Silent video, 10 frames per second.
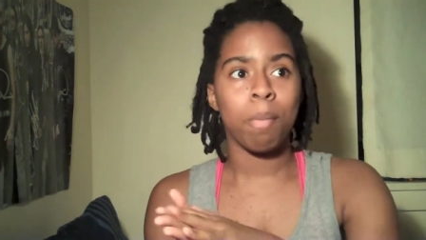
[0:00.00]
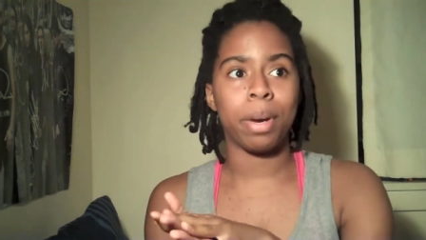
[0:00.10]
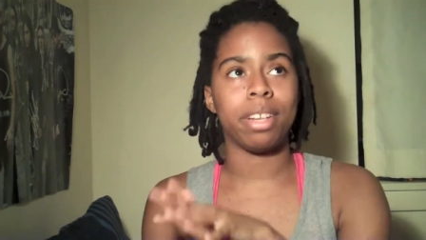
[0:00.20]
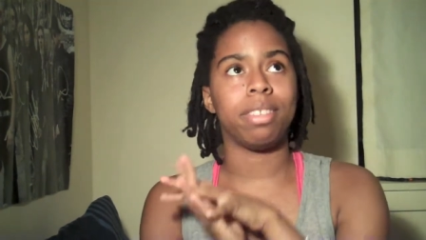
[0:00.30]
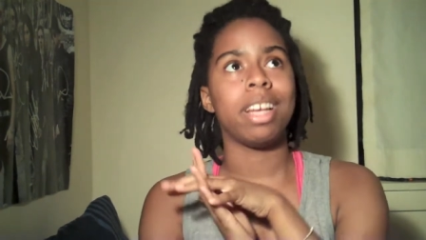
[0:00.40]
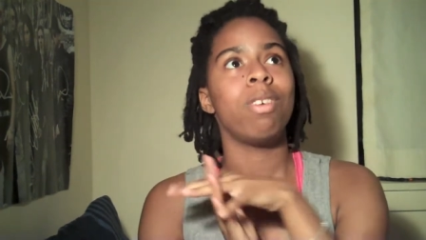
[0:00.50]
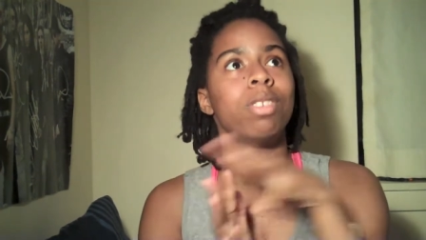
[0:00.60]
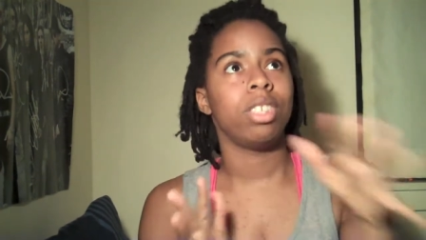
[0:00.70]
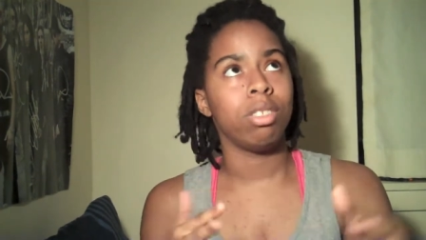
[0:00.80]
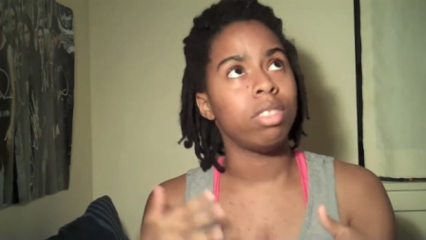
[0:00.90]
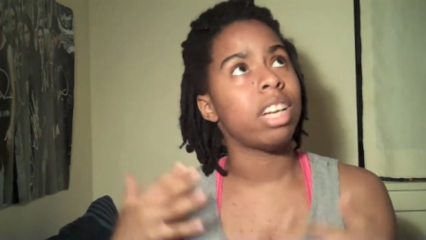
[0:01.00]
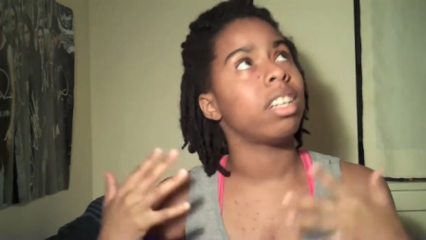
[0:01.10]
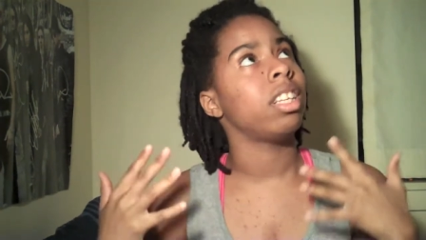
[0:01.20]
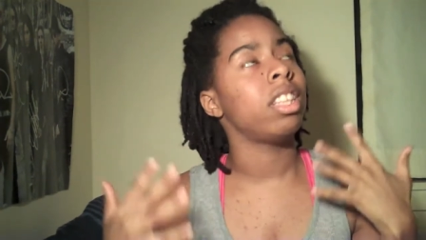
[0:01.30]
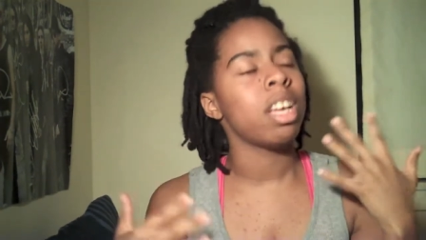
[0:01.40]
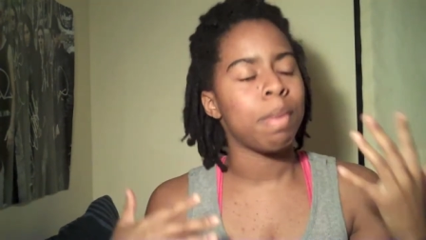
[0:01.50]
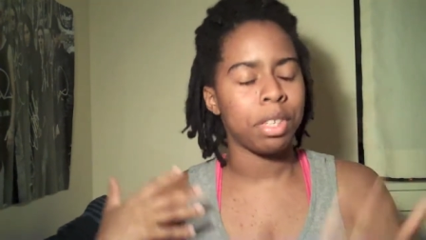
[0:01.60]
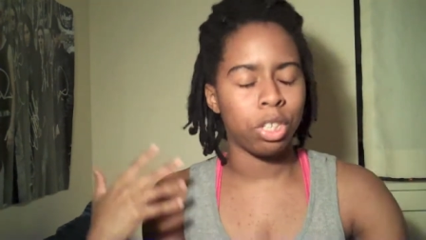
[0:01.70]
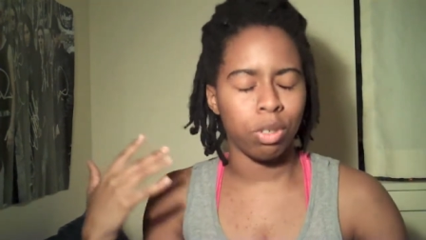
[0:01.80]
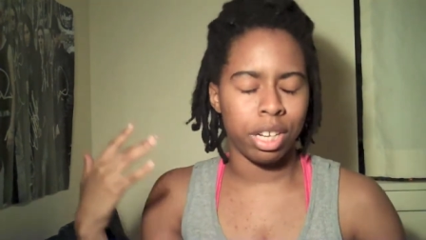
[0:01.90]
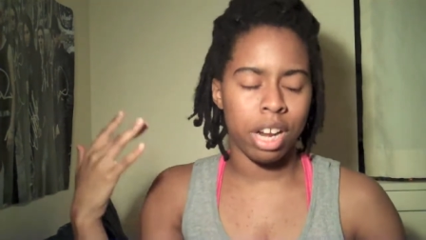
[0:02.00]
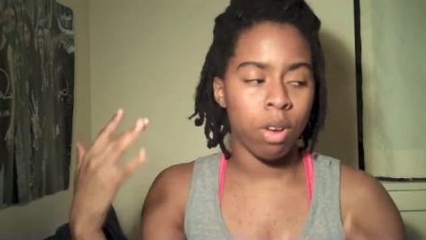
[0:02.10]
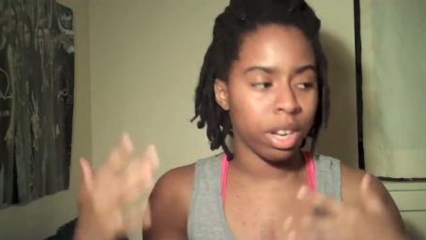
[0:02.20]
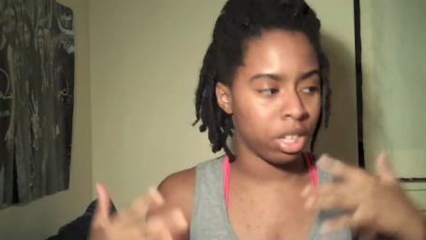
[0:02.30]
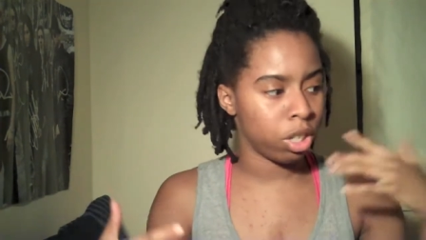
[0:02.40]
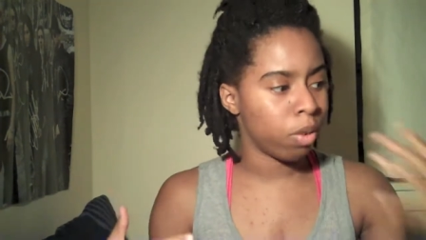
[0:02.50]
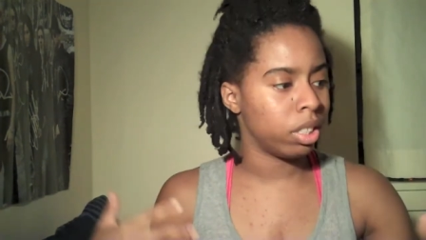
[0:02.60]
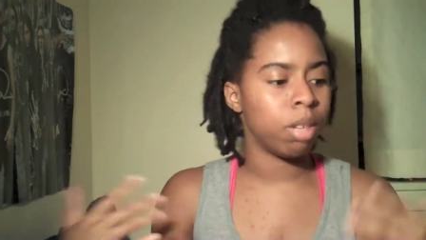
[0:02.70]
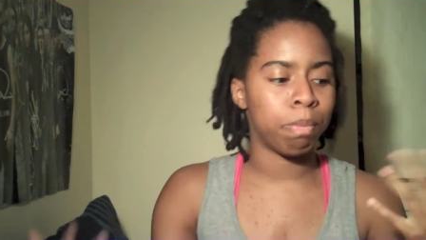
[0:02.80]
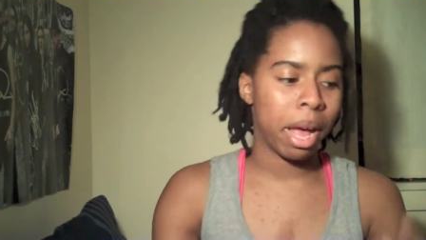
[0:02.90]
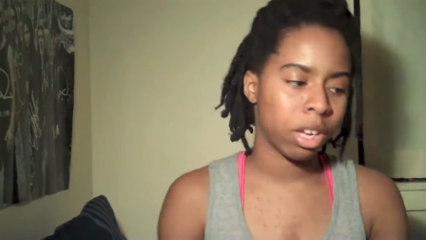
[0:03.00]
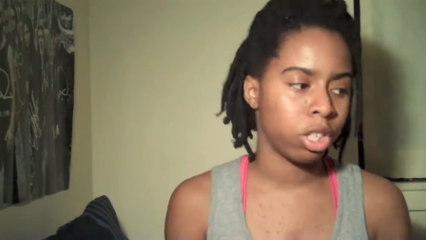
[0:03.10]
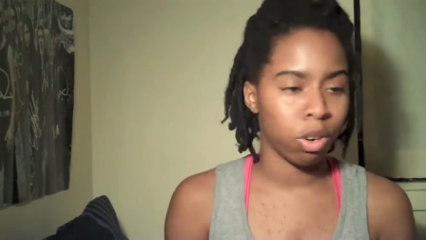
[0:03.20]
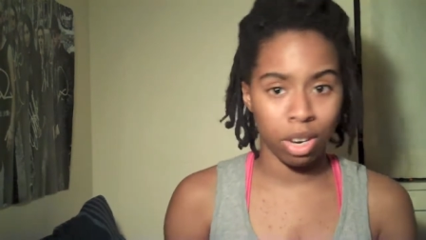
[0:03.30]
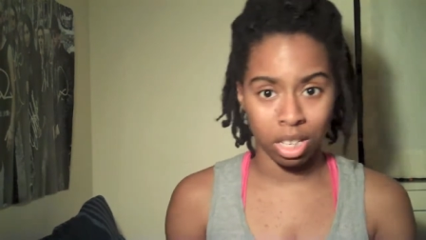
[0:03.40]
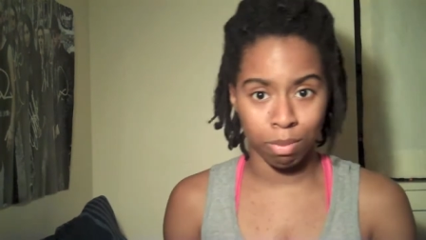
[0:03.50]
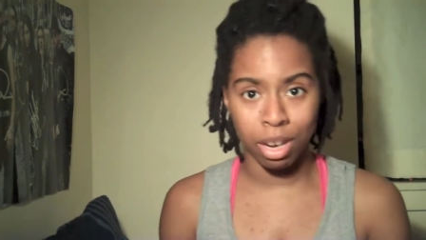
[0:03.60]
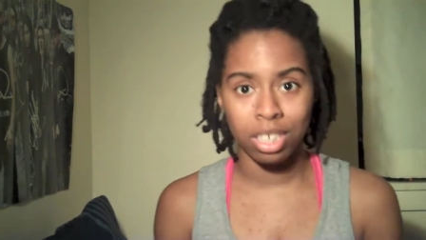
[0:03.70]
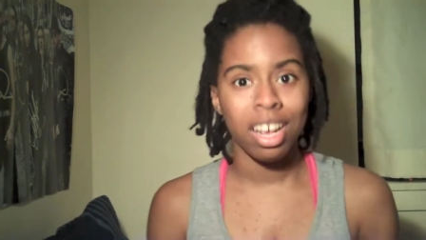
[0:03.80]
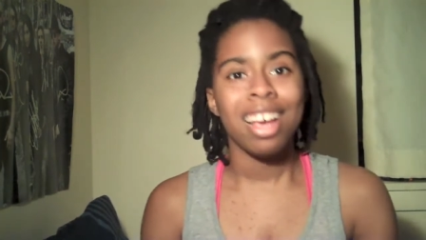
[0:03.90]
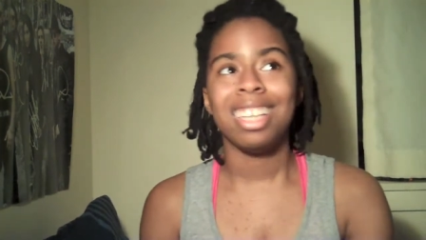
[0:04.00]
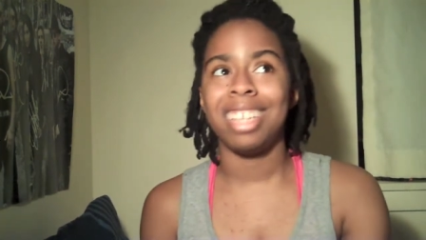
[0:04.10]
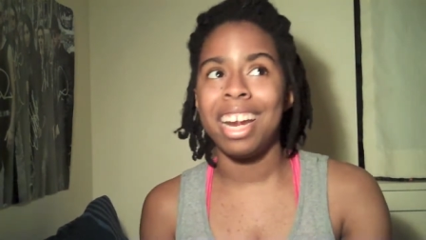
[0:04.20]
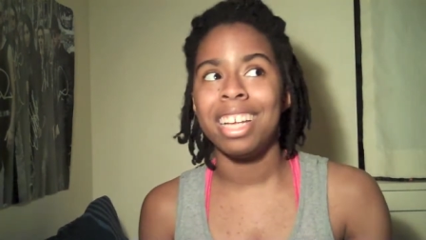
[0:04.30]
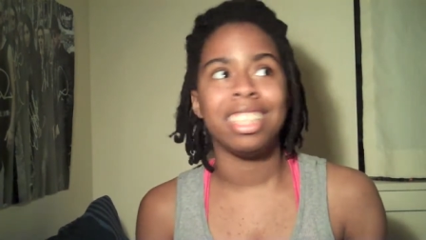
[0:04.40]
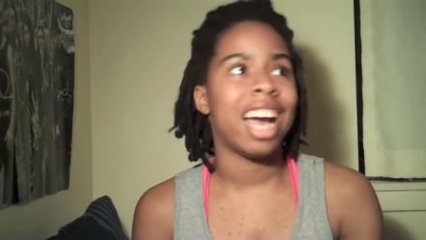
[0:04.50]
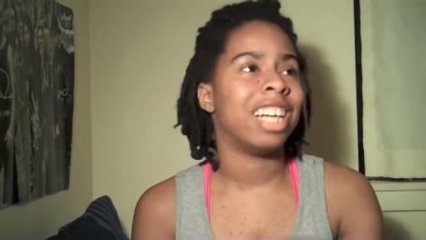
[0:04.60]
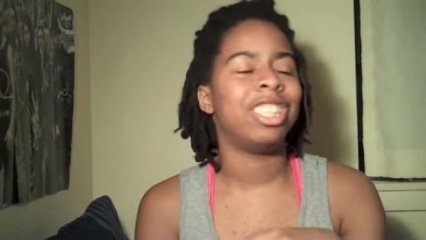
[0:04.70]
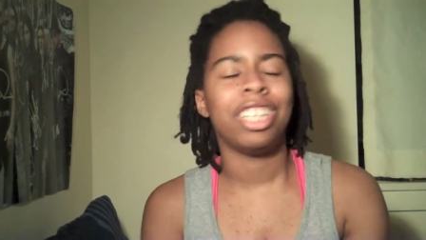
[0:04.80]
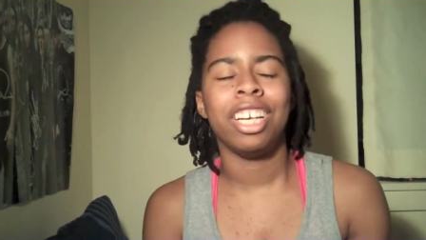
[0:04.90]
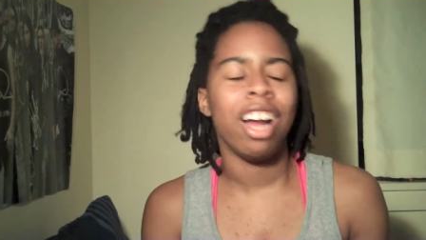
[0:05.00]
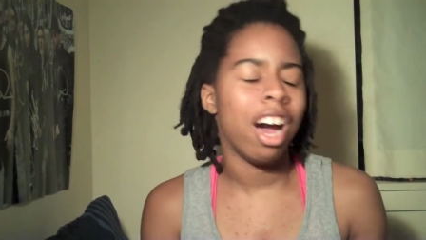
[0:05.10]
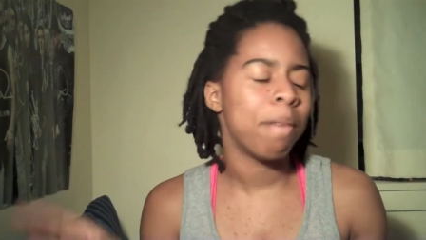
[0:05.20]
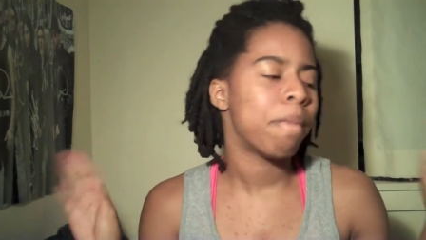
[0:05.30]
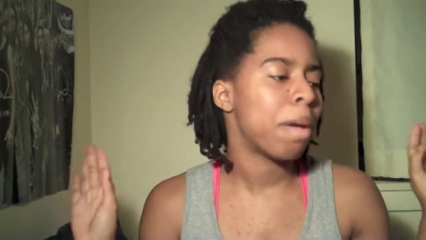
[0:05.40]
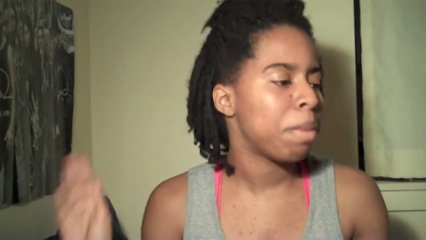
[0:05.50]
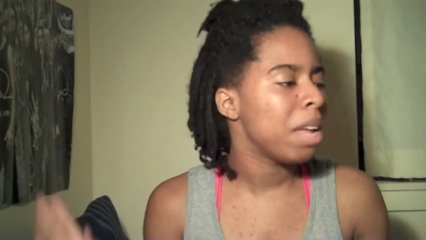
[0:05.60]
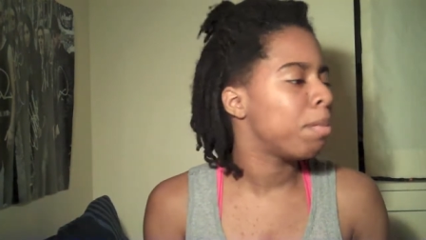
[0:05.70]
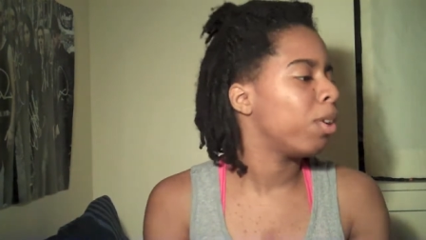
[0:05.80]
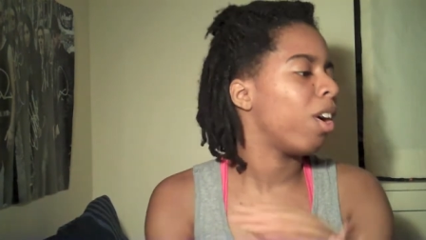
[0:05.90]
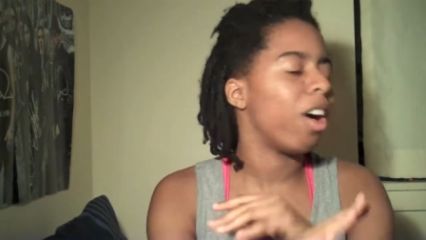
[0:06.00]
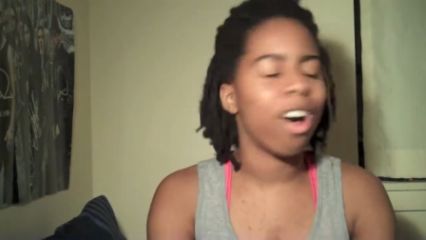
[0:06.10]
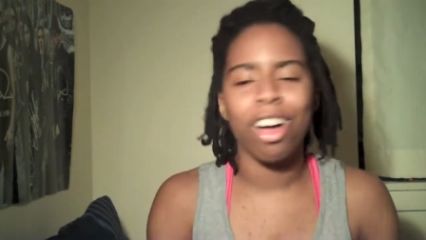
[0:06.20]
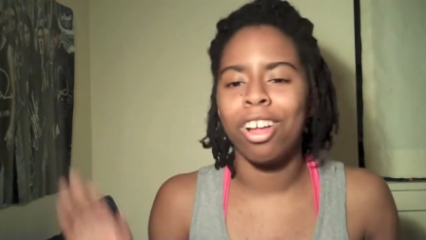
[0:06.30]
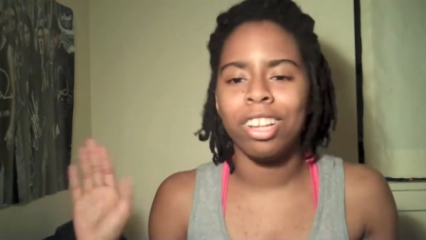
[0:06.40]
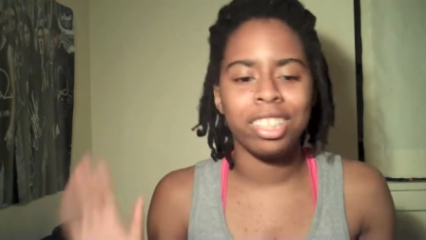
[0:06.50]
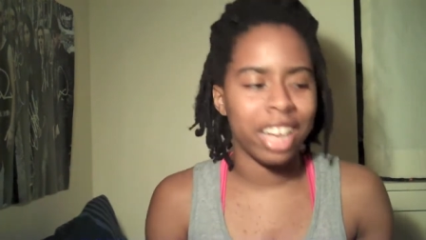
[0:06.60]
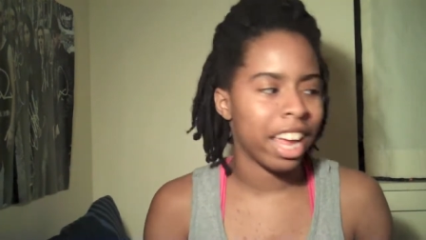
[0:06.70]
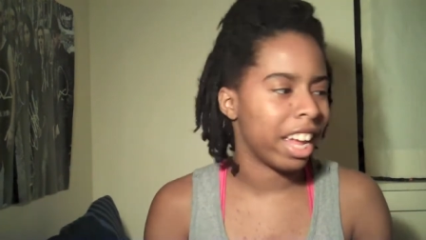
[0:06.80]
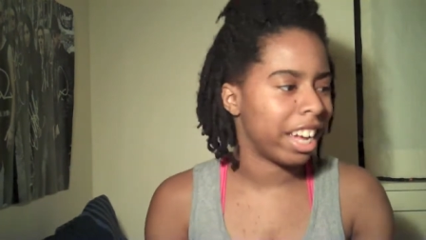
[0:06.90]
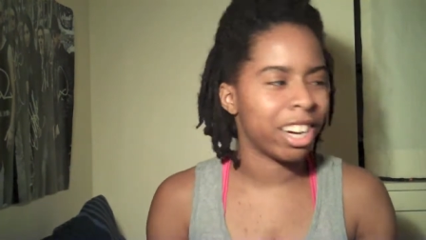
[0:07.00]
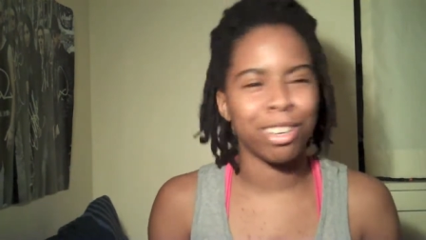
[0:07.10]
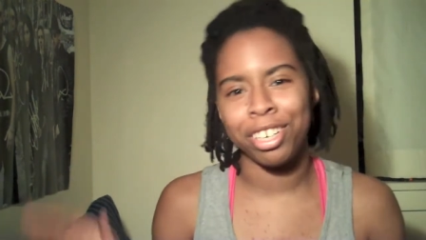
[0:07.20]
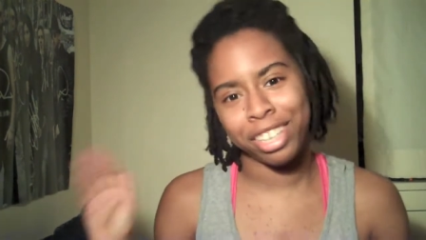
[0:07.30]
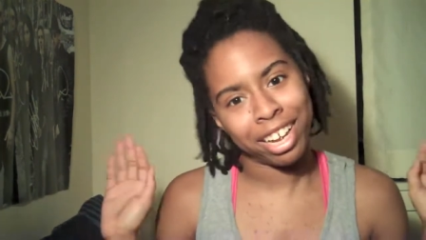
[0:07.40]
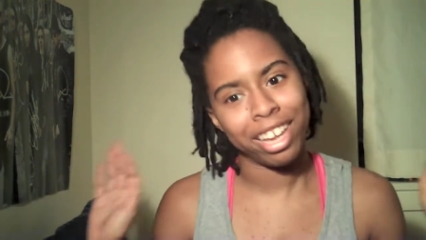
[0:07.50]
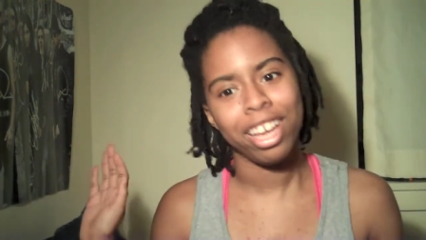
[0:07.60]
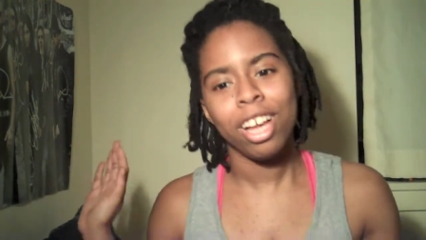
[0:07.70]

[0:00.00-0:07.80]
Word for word: But they don't. The, the thing about the show is that they don't get to go into backstory as much. Stannis got shit on by people all day, every day.